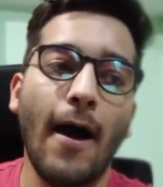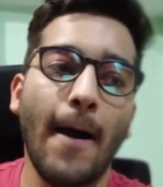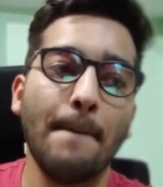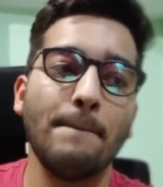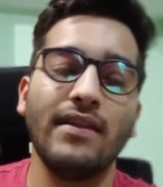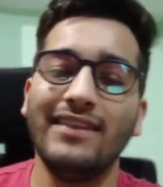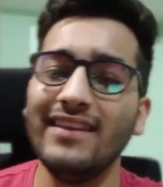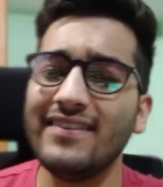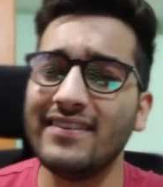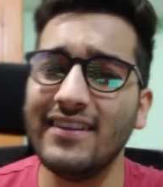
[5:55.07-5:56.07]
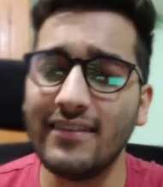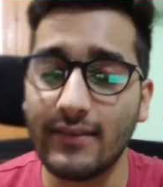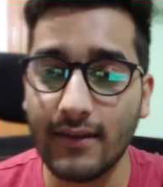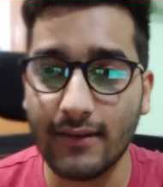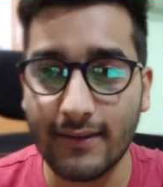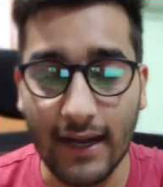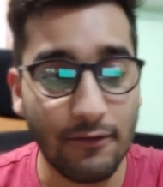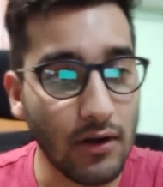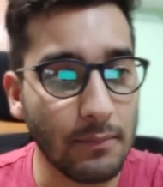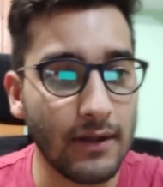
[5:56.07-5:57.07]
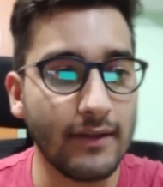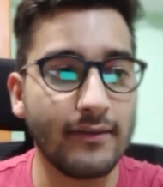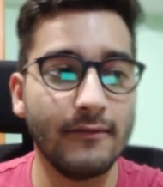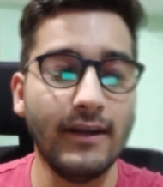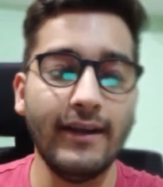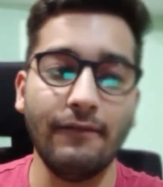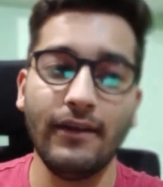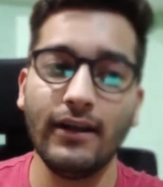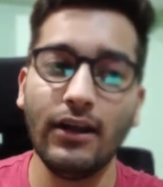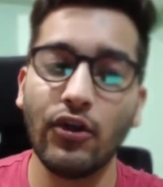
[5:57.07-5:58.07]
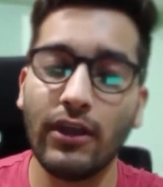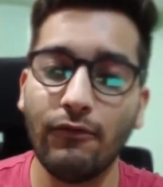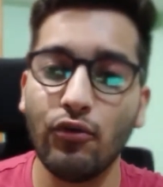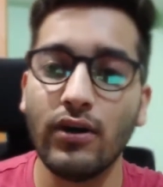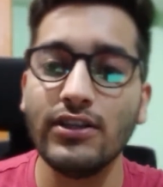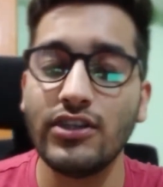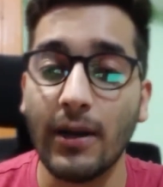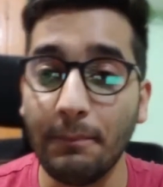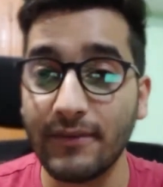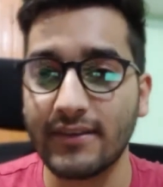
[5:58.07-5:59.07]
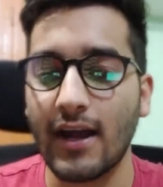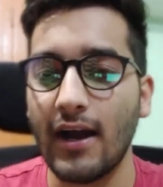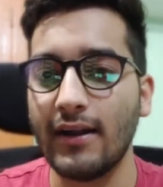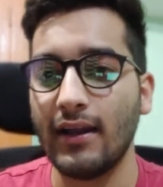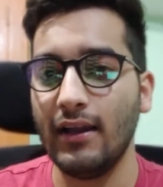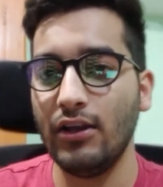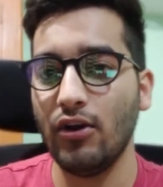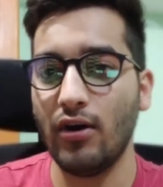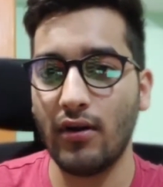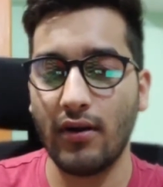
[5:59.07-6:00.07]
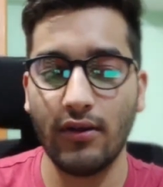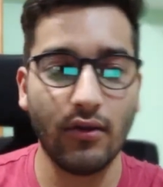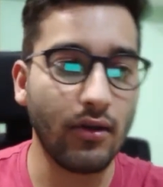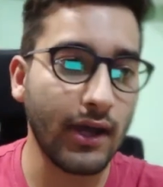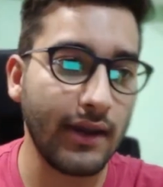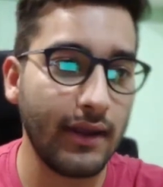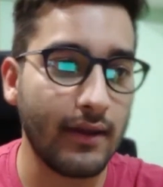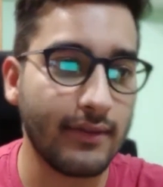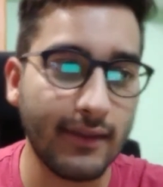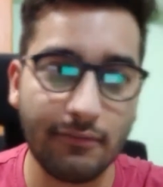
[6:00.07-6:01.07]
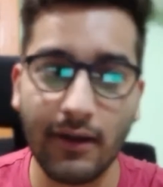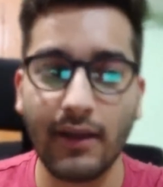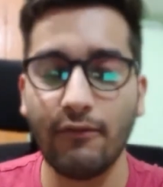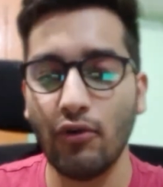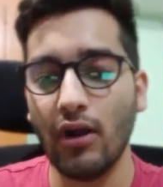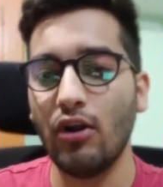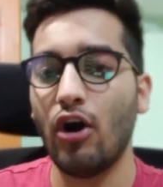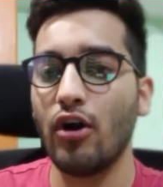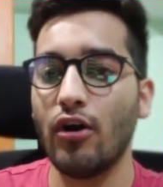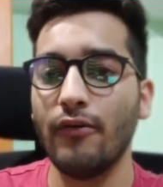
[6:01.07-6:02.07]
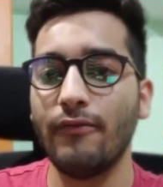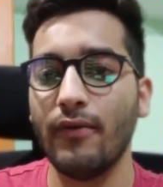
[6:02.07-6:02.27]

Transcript: Um, this this this Network Plus will definitely give you a jump start in your you know career. This will give you a lot of.